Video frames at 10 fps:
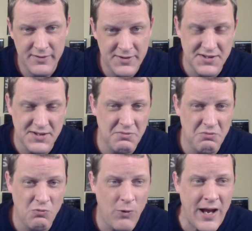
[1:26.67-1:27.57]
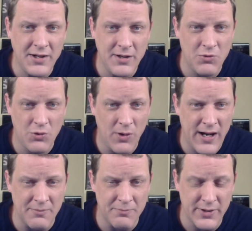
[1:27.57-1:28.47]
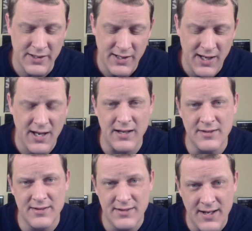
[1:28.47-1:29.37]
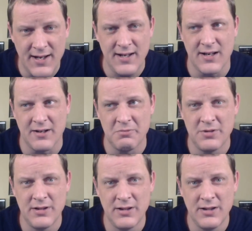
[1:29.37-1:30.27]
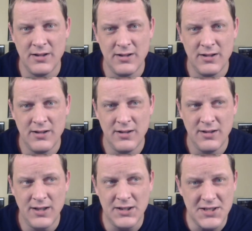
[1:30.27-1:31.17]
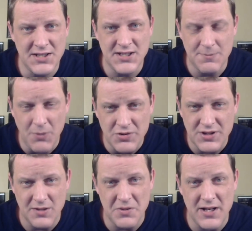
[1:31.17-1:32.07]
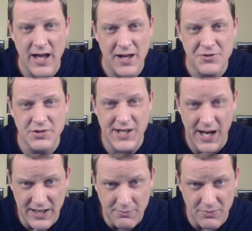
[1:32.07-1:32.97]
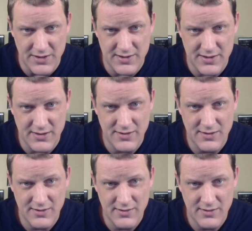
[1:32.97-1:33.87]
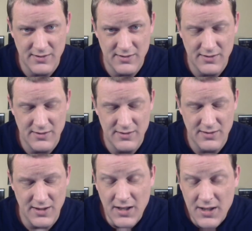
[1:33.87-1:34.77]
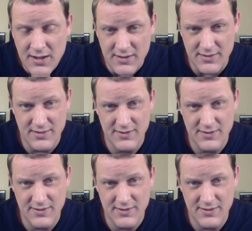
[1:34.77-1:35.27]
Just a random gripe, but god damn. Like, this is supposed to be entertainment. It is.